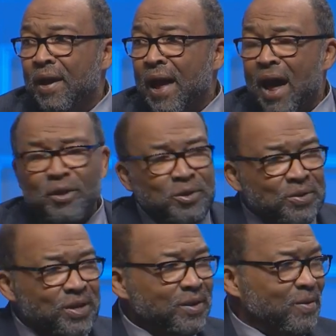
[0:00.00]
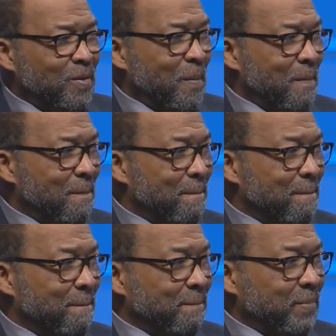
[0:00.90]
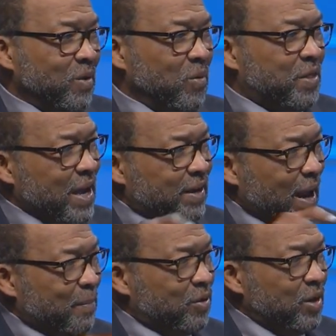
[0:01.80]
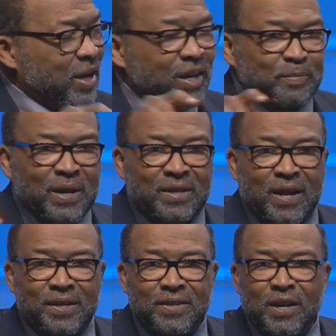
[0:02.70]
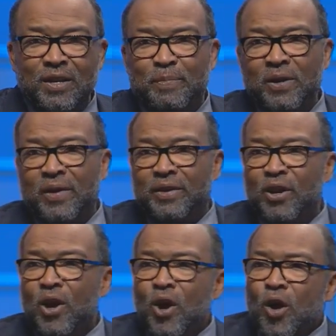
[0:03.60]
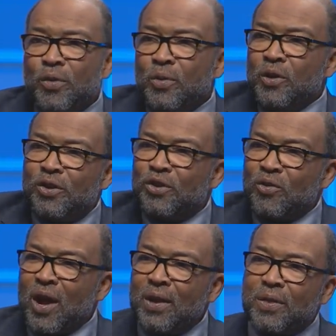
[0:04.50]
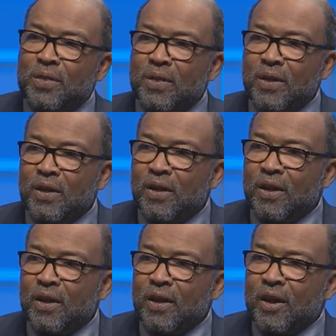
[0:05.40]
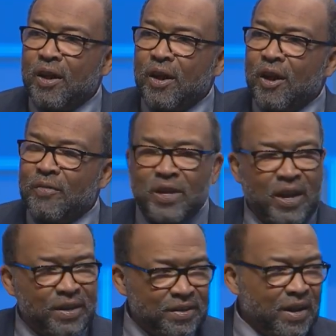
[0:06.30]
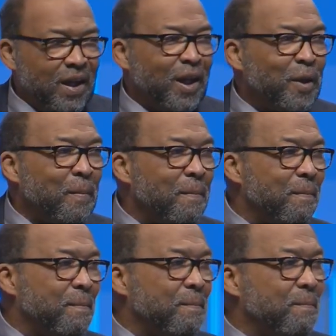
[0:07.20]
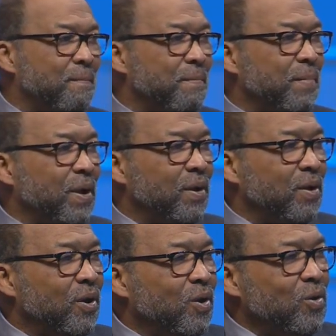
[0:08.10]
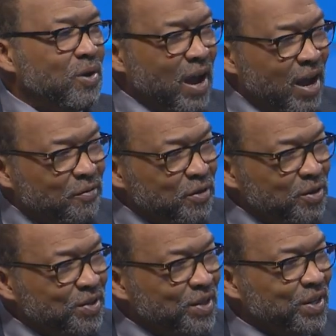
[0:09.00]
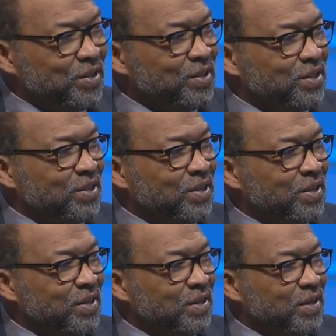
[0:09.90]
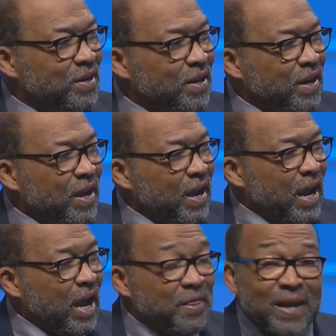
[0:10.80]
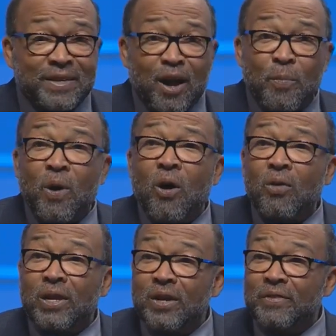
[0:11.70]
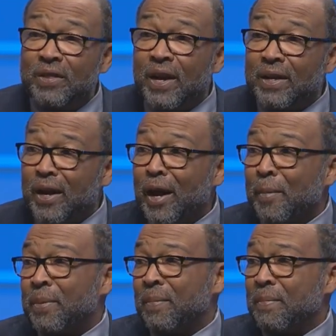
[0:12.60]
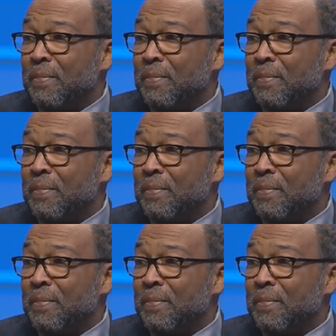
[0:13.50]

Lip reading: How do you deal with that gap between expectation and experience? Through the strength of the ex-con who died for your sins. And that's how Paul lived in that gap.